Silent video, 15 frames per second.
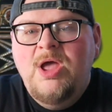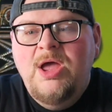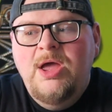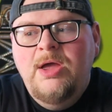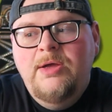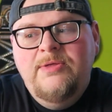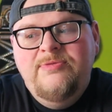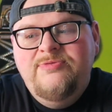
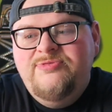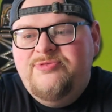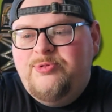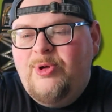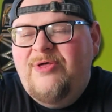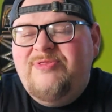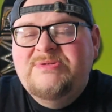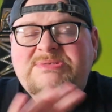uh,
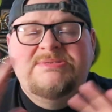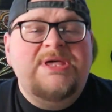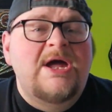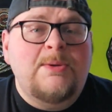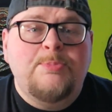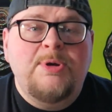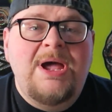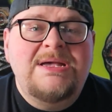throughout this
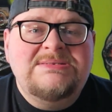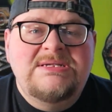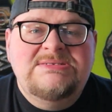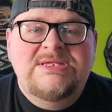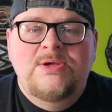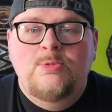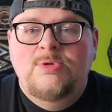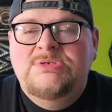entire
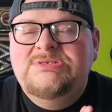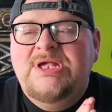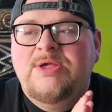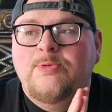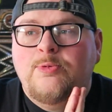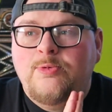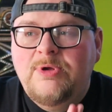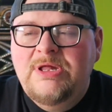process. It was
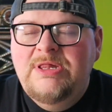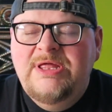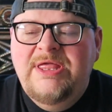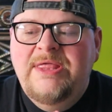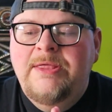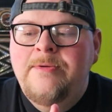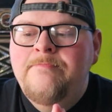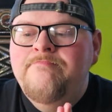a
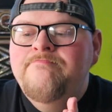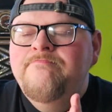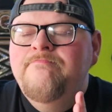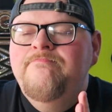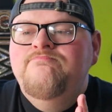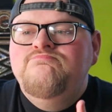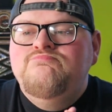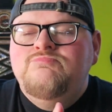really
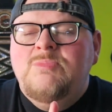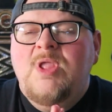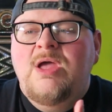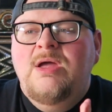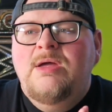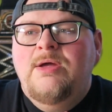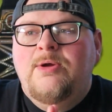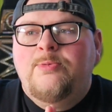
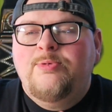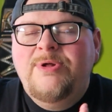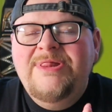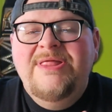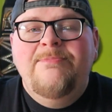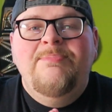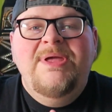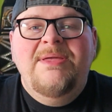Uh, a
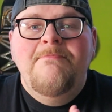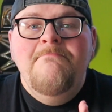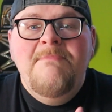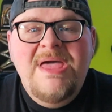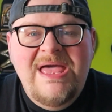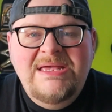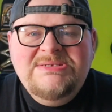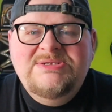really big
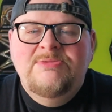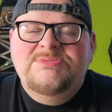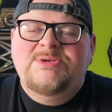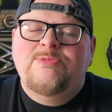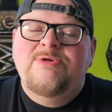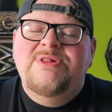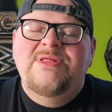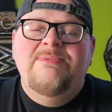mess. It was
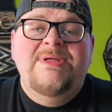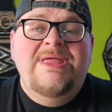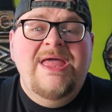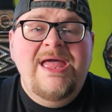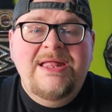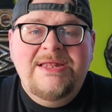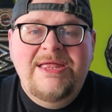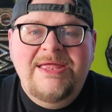a really big
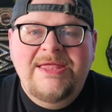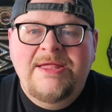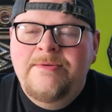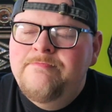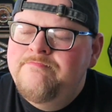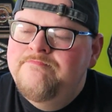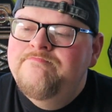headache,